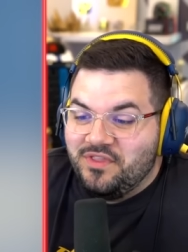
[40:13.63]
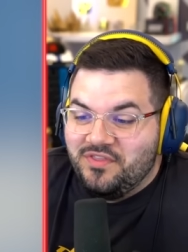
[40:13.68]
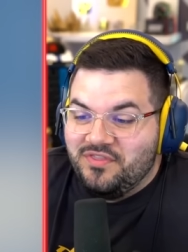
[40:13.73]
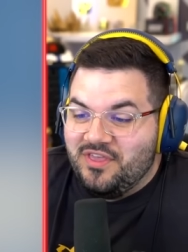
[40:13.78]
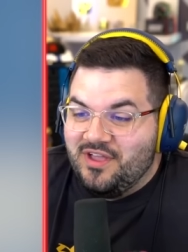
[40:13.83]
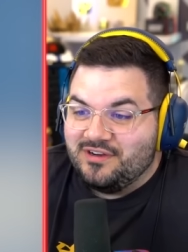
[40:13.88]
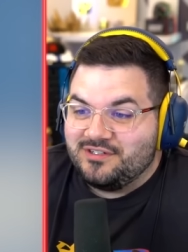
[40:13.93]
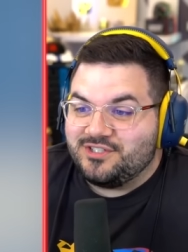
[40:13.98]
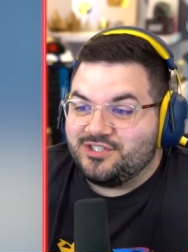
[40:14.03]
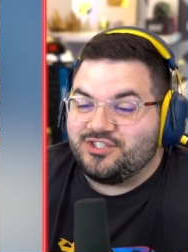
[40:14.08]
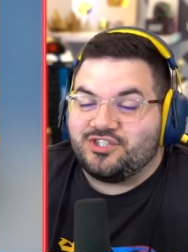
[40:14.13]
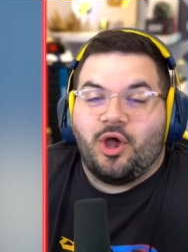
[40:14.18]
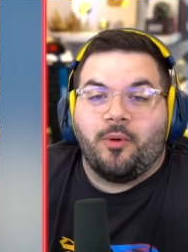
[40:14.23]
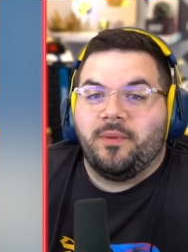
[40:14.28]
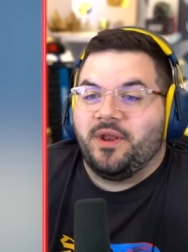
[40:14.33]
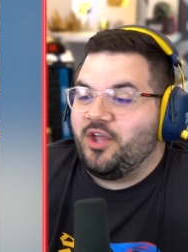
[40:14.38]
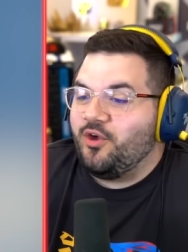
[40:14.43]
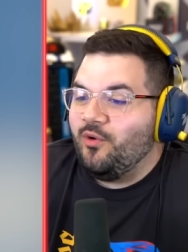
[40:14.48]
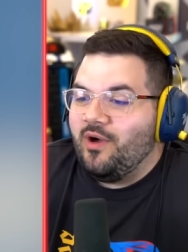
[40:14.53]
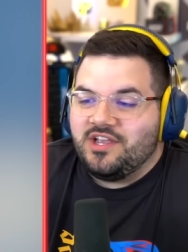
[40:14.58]
There's so
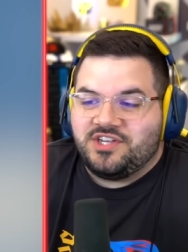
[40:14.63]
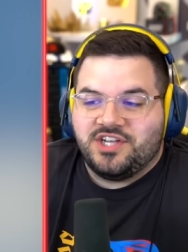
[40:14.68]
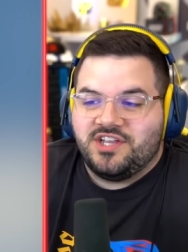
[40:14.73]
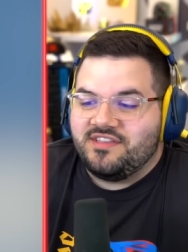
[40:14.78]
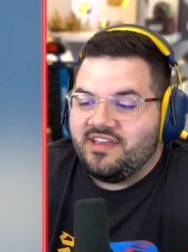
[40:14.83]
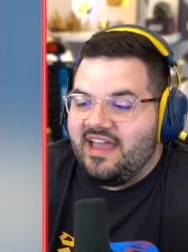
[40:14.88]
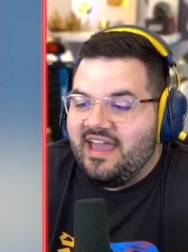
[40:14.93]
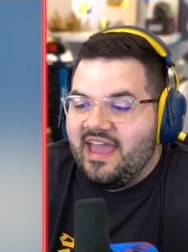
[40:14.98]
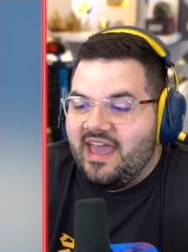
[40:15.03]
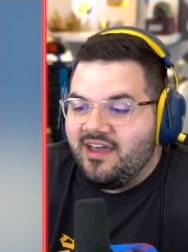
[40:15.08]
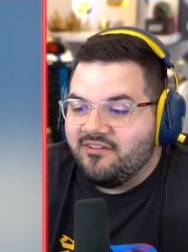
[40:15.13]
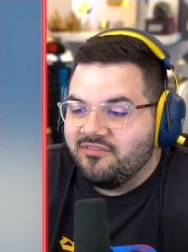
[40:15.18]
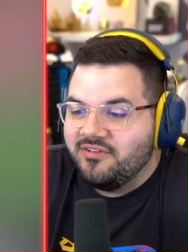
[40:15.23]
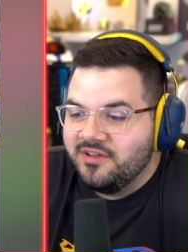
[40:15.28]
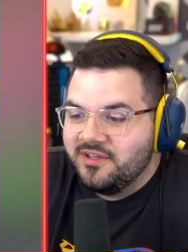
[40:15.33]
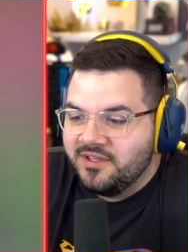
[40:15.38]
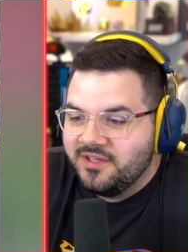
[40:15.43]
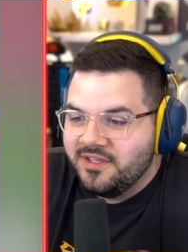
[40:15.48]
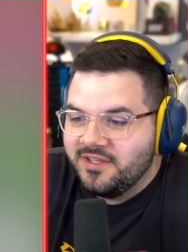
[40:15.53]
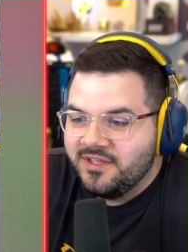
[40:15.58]
many questions I have.
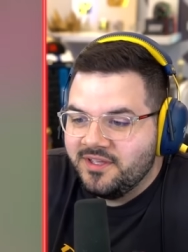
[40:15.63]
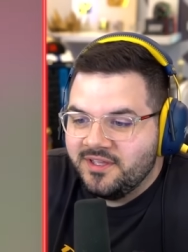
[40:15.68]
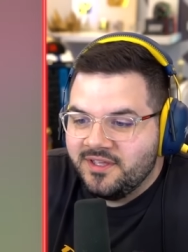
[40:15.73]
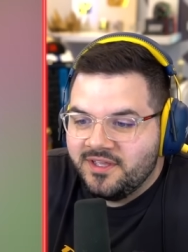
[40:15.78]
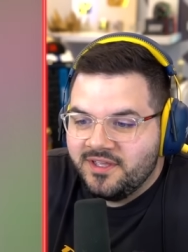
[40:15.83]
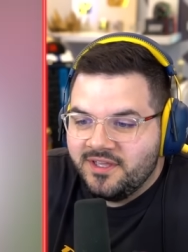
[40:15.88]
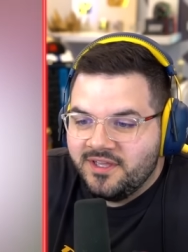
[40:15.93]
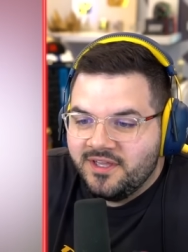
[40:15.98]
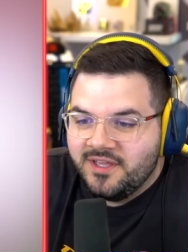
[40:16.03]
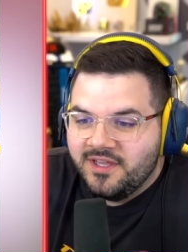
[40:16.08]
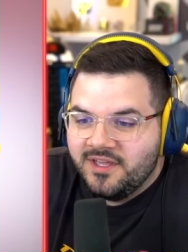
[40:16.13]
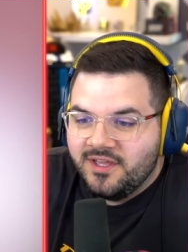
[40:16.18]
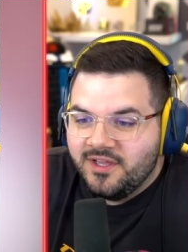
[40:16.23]
Wee.